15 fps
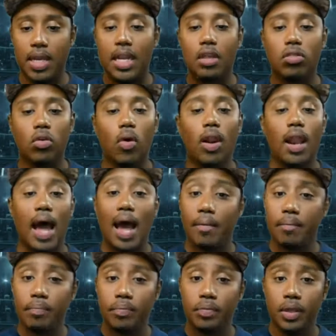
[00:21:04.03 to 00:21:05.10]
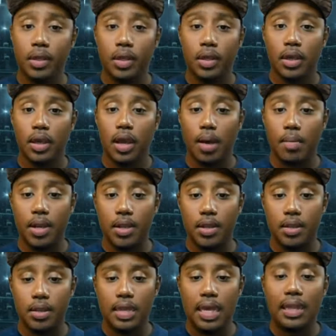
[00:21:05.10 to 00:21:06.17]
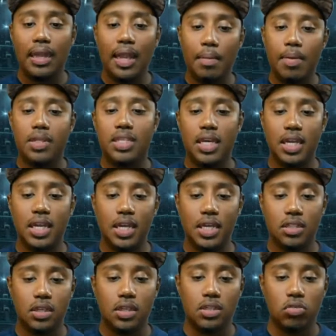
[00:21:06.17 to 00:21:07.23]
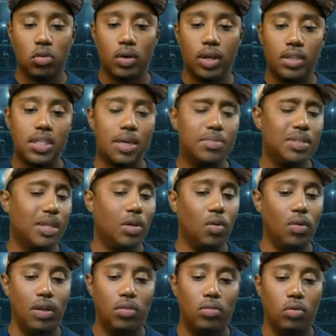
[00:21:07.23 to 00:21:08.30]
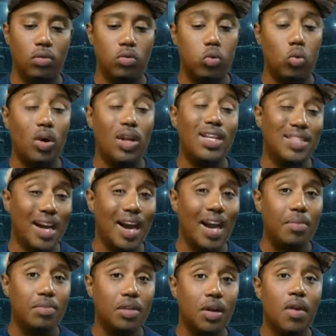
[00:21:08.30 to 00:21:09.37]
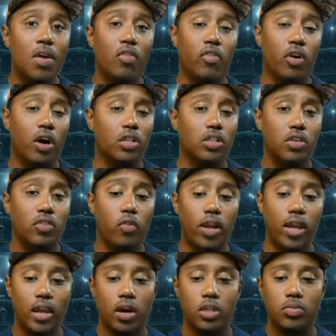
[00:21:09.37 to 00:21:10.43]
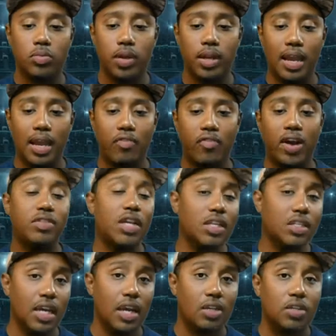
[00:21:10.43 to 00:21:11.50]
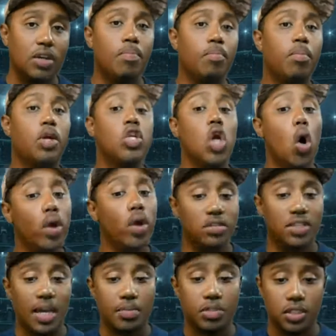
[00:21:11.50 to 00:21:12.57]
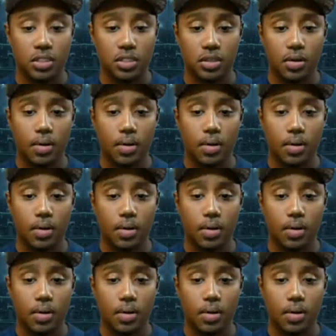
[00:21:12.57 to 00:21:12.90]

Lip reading: he didn't throw a lot. I mean, they limited his throwing attempts. He only threw 20 times for 148 yards, but he had 5 touchdowns, but no interceptions.